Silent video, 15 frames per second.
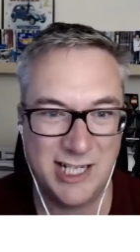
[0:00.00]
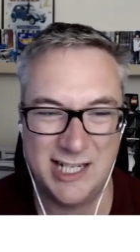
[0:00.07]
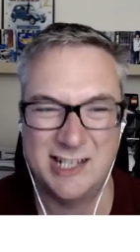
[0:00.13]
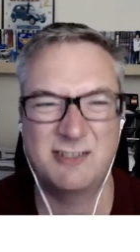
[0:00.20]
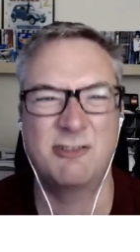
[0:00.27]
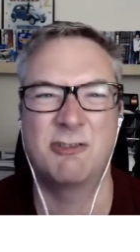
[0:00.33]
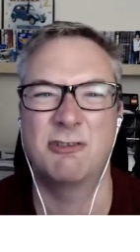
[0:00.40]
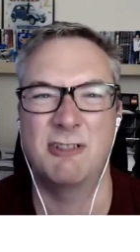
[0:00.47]
It's
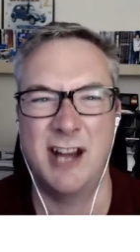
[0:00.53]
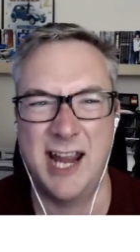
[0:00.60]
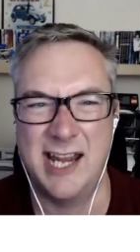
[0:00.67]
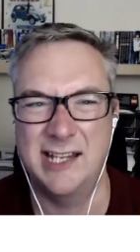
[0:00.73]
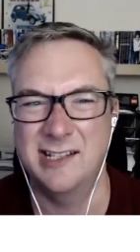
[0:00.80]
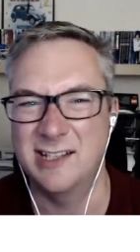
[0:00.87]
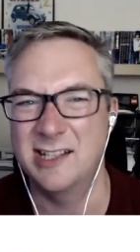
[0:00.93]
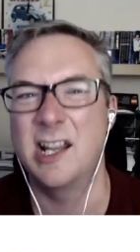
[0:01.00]

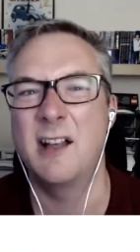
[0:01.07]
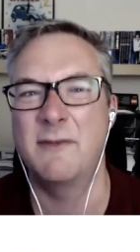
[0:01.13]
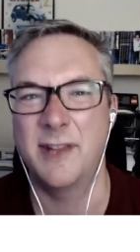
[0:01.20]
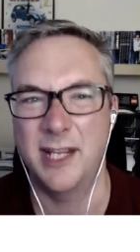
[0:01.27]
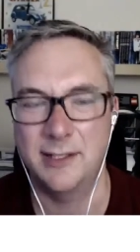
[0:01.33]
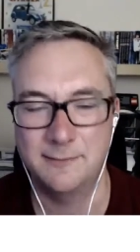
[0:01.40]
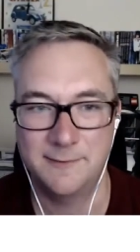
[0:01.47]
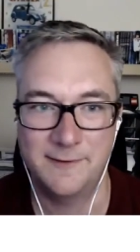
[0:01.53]
great. Love it.
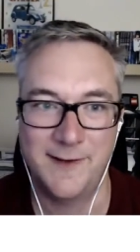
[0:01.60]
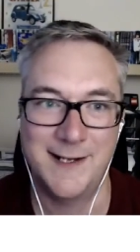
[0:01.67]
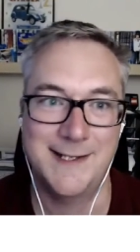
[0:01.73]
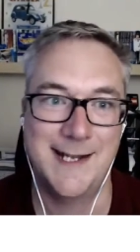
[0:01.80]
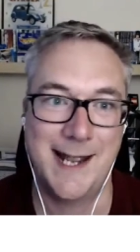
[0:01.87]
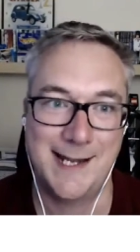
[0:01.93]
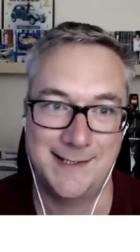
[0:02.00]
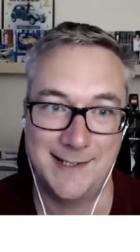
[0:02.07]

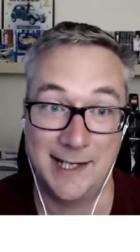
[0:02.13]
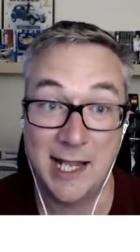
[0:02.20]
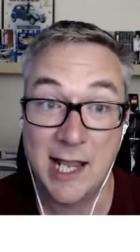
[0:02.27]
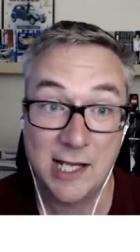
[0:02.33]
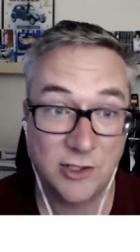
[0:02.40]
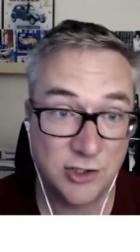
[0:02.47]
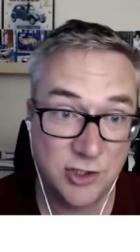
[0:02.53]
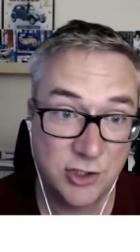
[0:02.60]
Fantastic.
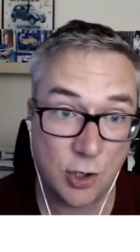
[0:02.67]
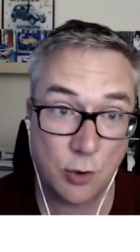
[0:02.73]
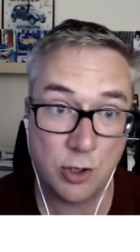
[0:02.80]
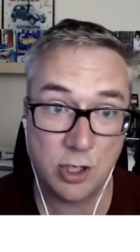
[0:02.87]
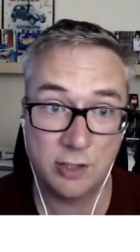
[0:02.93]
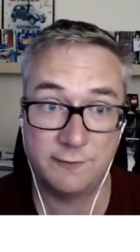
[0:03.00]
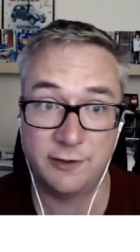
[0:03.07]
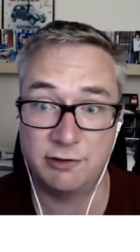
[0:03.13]
So
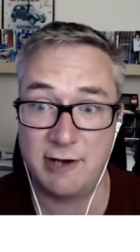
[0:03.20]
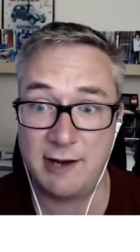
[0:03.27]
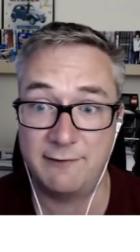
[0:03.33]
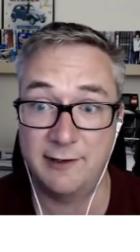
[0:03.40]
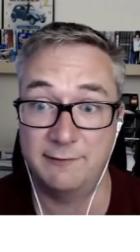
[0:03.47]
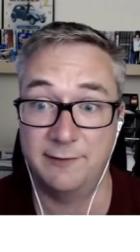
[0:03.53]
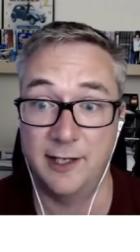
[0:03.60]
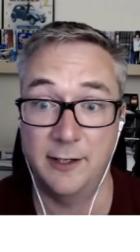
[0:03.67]
good for
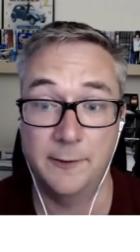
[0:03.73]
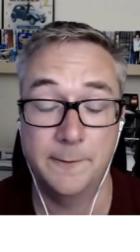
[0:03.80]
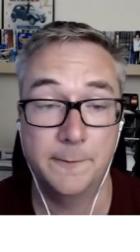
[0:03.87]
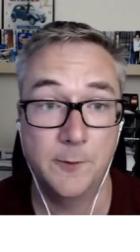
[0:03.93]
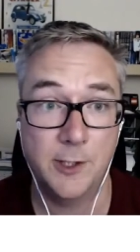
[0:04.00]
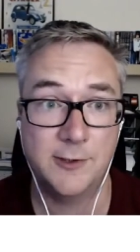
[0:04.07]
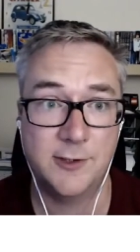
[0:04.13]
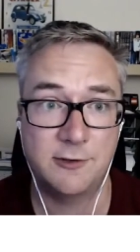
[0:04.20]
traffic flow.
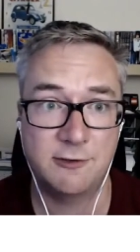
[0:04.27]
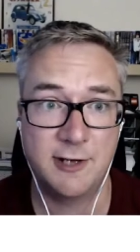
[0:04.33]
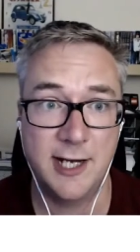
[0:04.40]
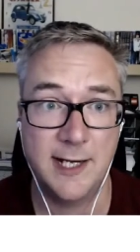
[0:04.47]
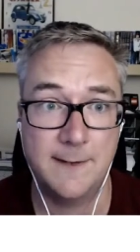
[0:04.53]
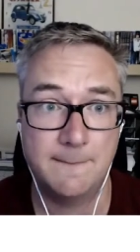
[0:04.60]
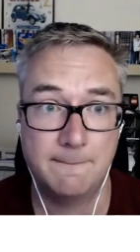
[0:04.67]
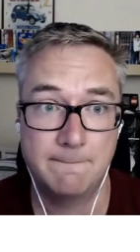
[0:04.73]
Works a
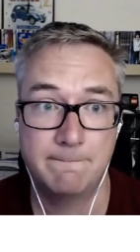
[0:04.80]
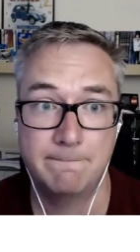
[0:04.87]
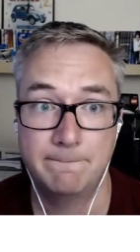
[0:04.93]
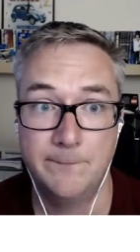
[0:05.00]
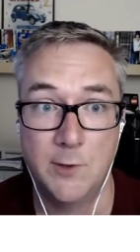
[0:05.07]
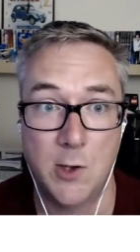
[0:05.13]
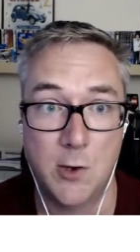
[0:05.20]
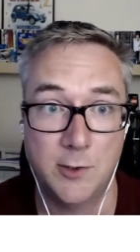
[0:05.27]
treat.
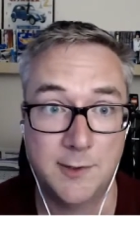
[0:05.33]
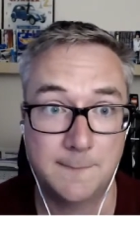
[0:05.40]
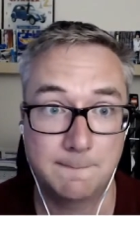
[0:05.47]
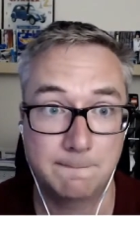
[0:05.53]
Not.